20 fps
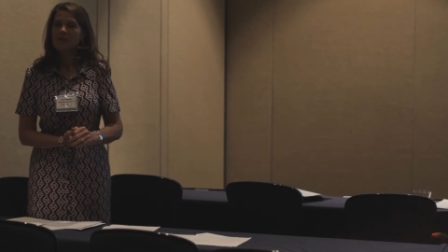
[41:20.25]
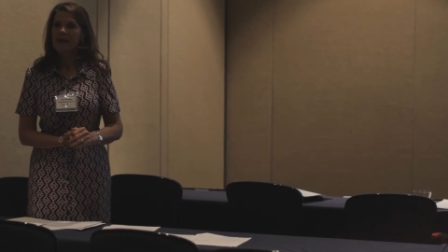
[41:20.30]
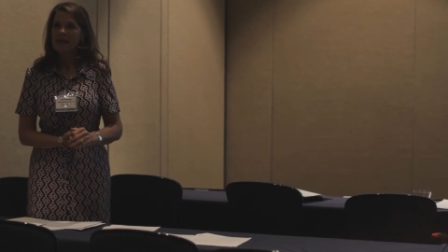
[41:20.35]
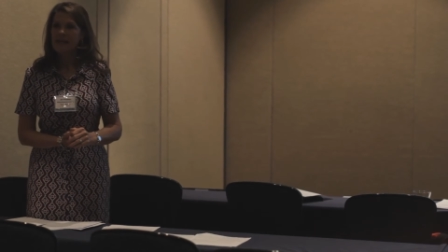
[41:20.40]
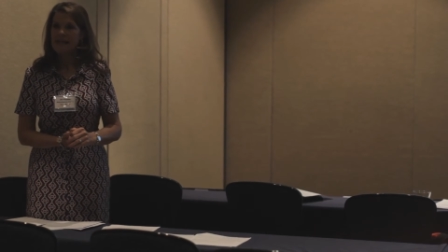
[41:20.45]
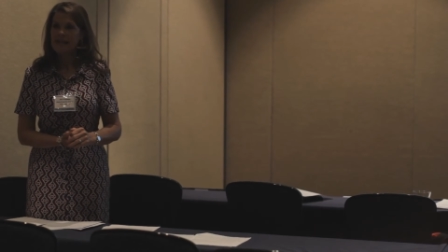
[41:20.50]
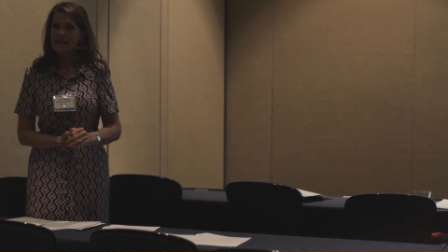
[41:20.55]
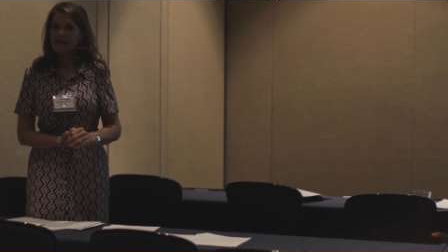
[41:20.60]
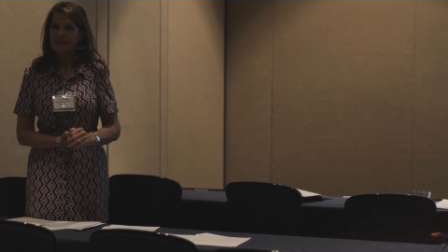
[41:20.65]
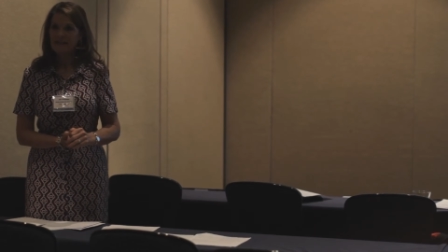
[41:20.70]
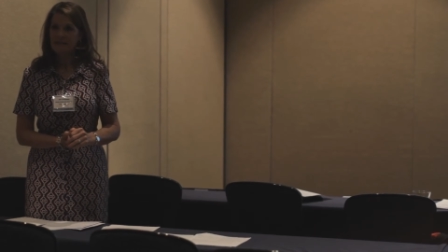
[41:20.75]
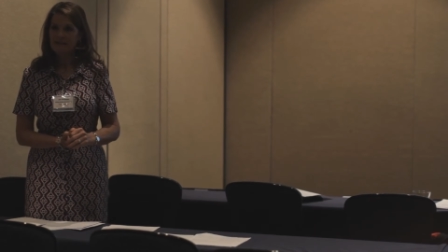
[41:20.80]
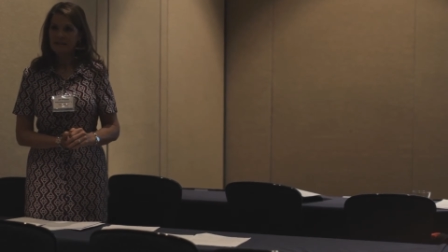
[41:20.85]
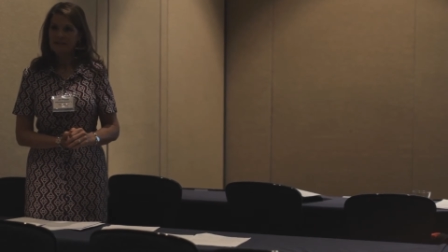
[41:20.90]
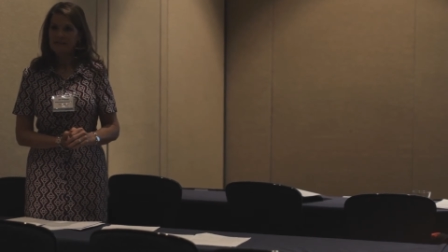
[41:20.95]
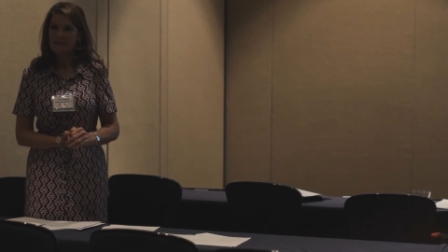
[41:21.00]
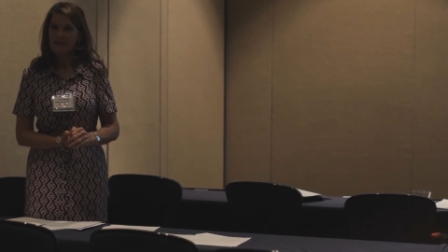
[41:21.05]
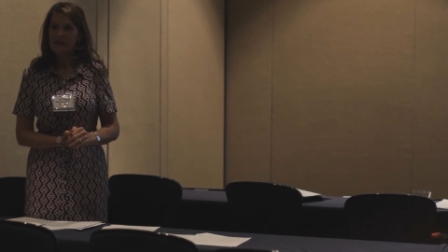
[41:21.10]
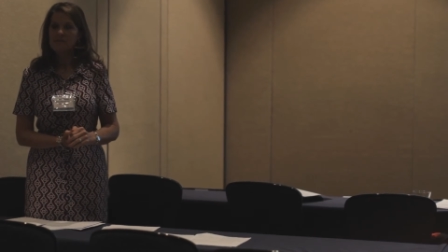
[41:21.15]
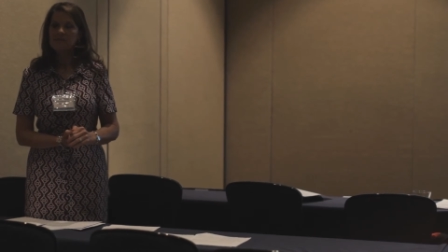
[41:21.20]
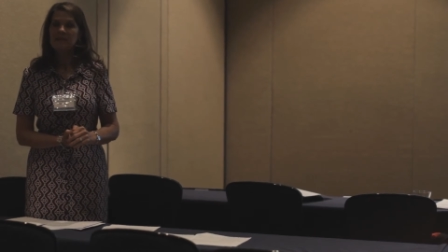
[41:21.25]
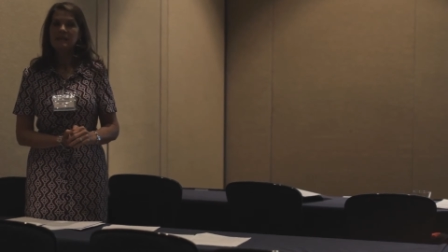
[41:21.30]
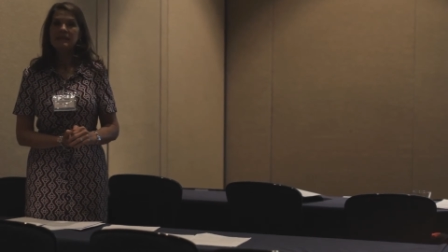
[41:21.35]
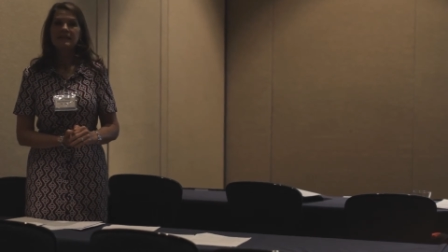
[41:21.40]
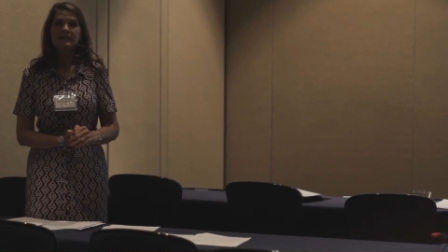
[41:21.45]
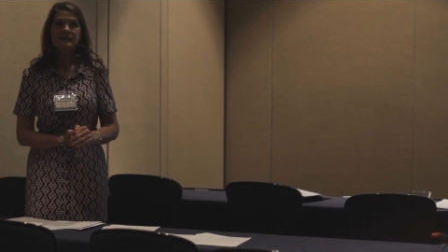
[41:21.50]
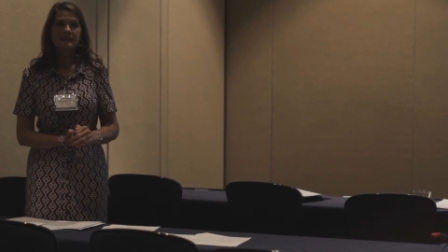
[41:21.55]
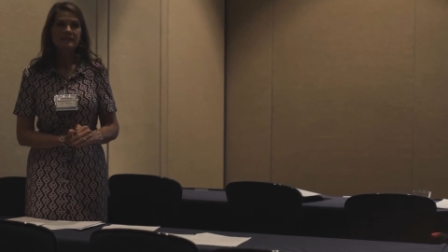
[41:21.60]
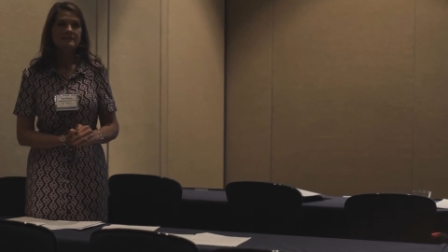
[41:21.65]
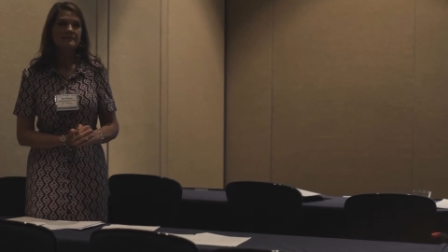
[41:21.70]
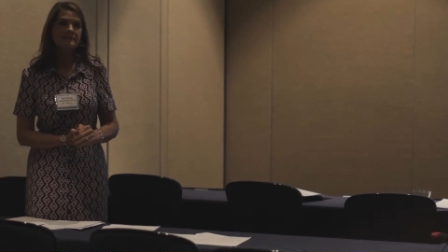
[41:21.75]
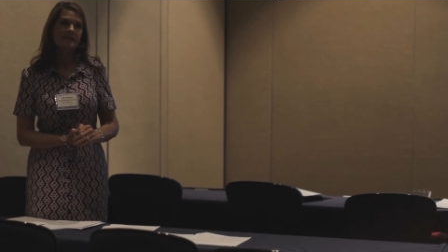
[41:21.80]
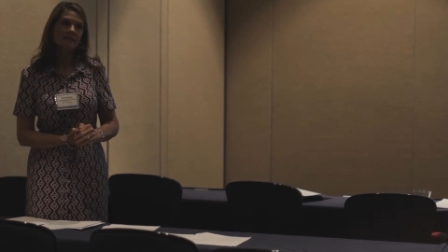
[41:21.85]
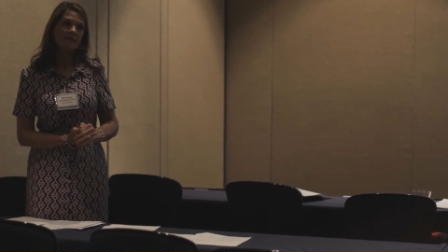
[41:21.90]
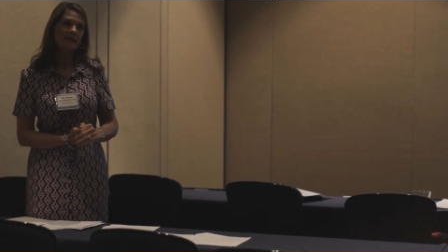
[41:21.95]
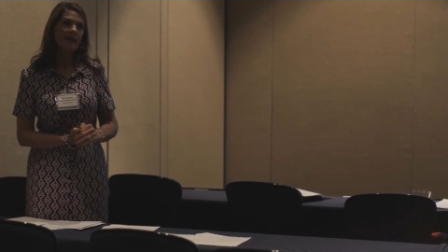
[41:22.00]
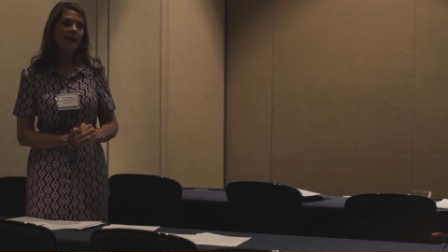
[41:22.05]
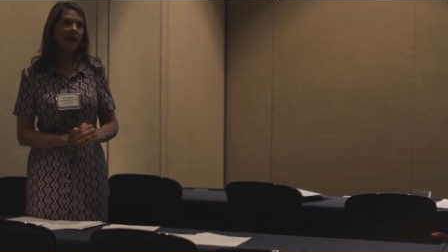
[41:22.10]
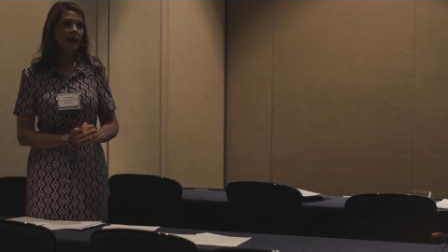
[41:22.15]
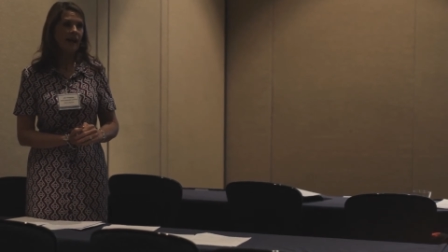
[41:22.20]
rating, how many kids
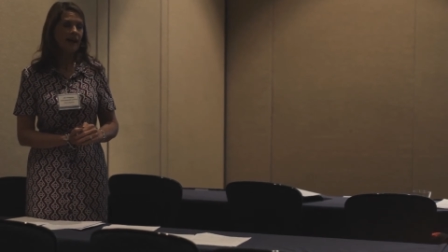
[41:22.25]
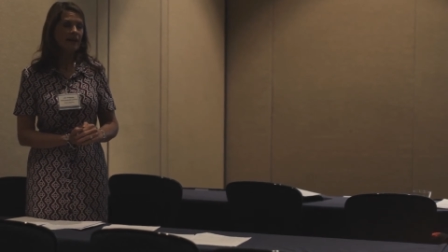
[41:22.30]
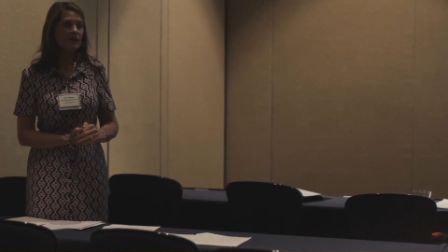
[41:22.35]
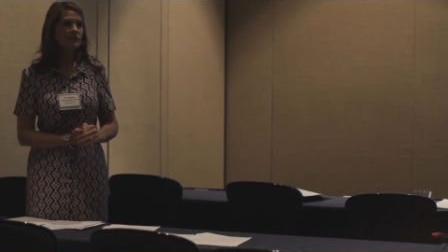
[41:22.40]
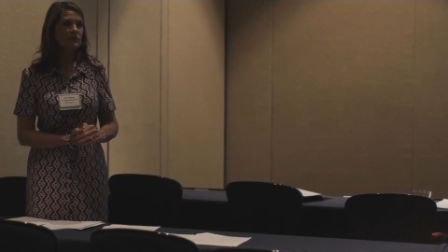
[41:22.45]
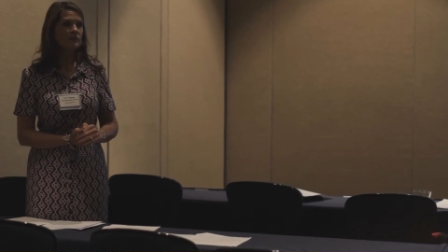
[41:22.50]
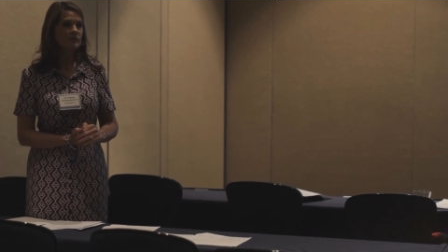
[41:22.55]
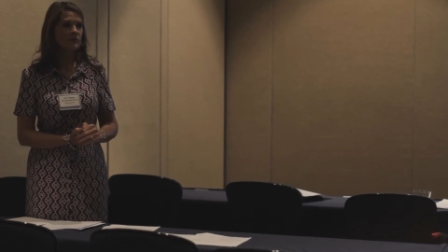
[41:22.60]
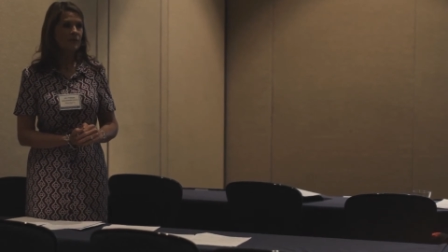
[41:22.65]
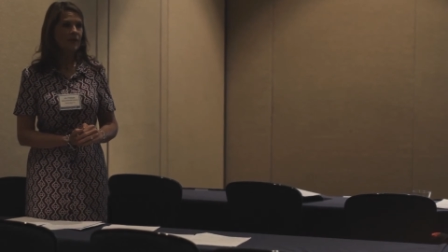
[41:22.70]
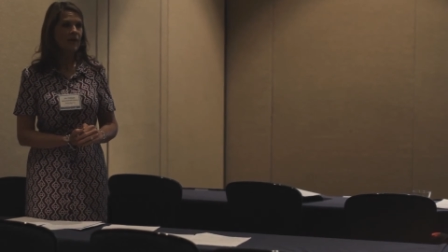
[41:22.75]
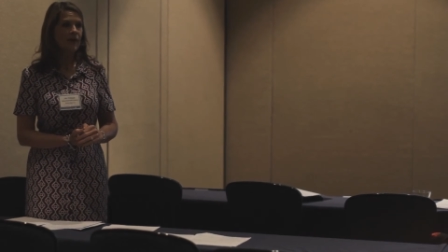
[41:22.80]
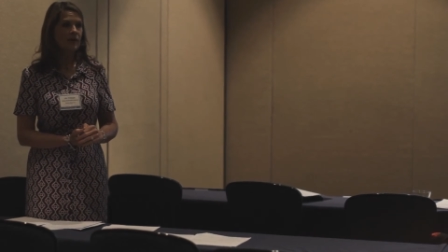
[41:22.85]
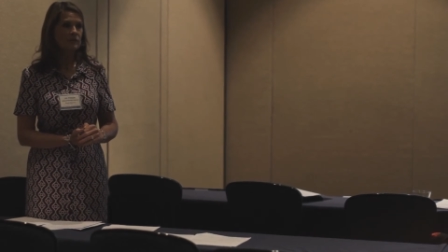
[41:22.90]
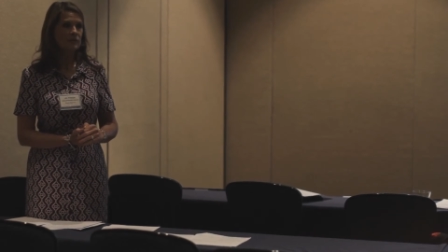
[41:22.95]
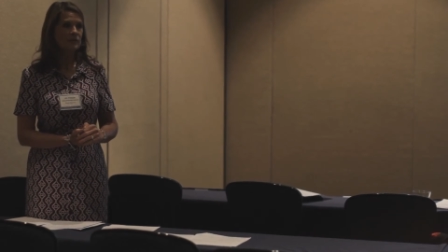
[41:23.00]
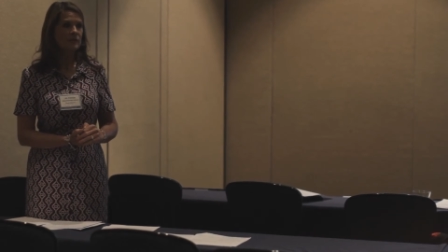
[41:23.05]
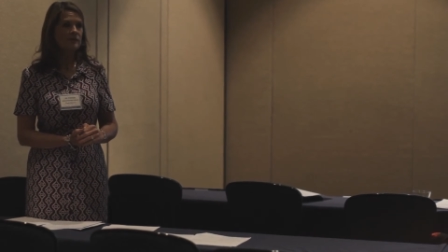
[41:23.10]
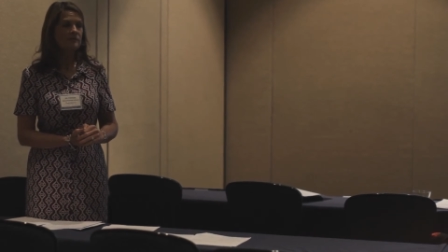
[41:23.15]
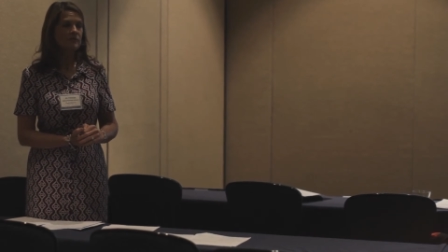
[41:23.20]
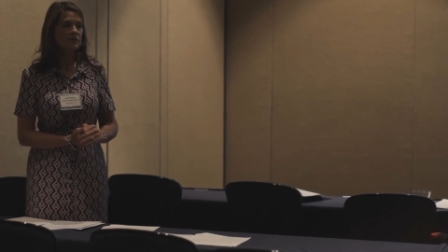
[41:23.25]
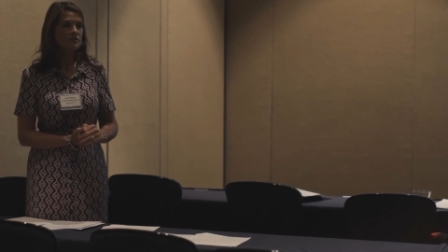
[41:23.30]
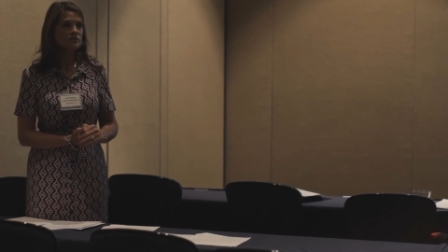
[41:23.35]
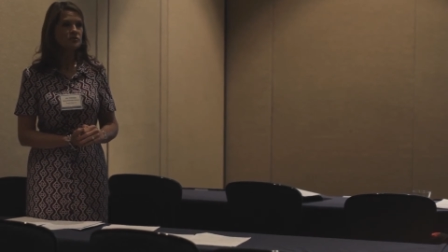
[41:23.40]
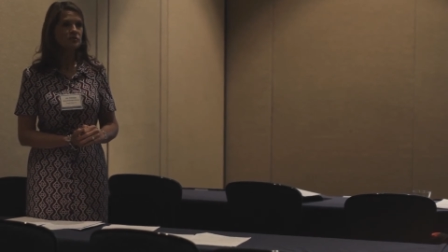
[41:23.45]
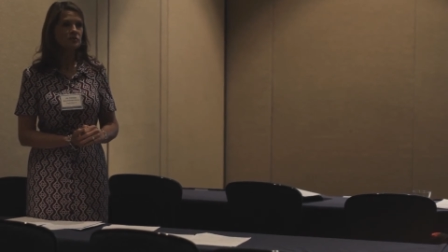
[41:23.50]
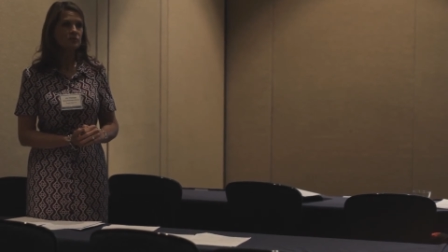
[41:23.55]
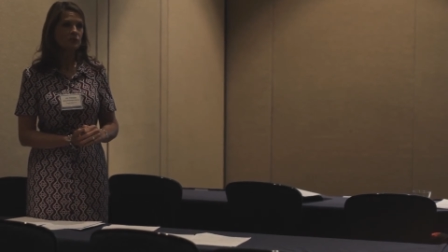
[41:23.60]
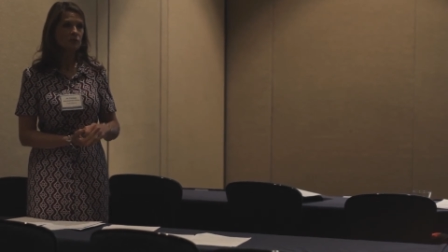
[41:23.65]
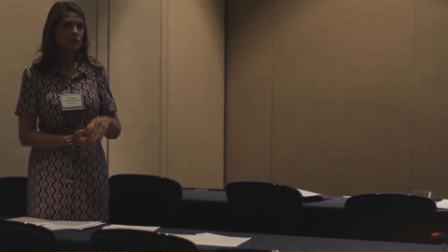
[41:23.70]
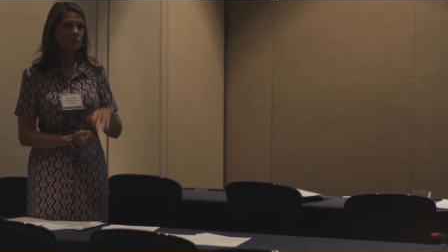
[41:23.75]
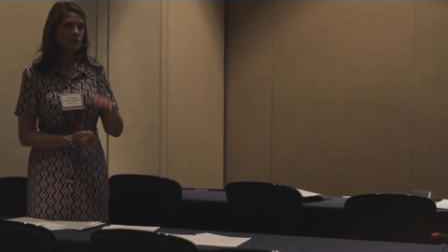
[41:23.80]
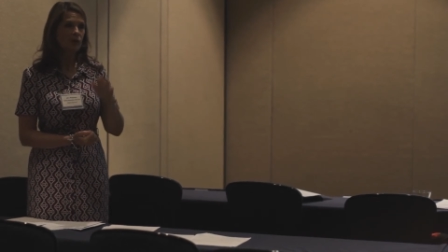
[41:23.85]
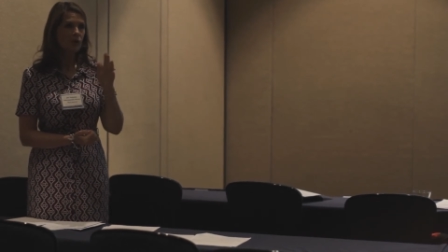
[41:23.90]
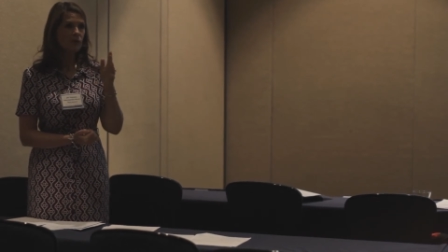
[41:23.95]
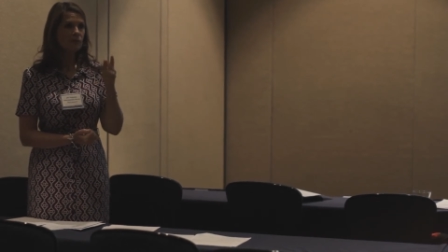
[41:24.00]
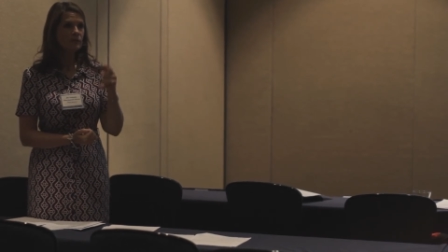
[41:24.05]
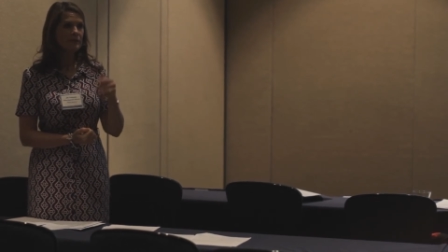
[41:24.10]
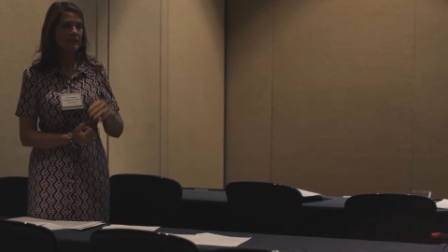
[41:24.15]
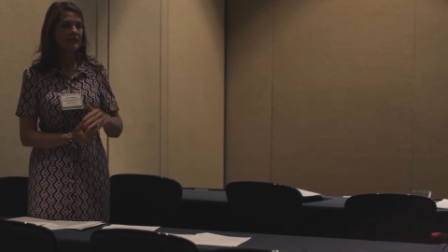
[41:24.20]
said, yeah, I agree with that pretty much, or
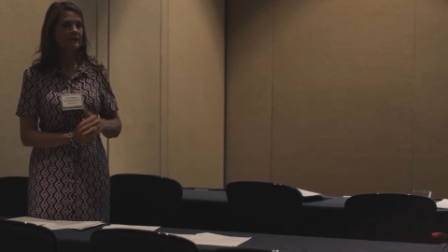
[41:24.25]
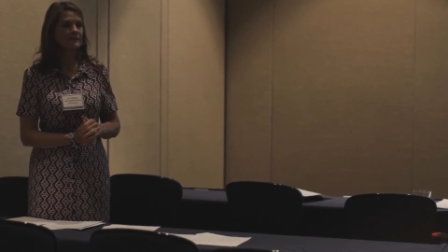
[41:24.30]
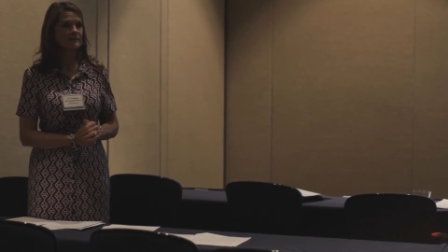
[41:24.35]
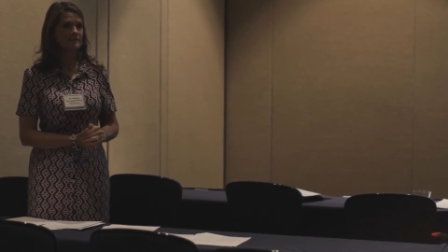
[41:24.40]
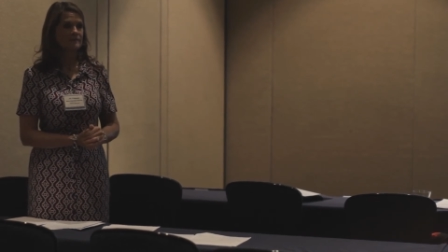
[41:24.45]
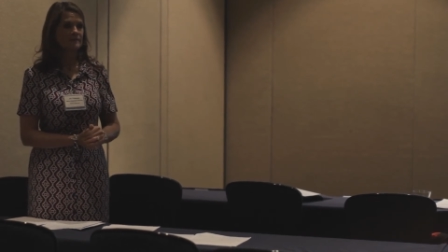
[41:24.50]
wholly.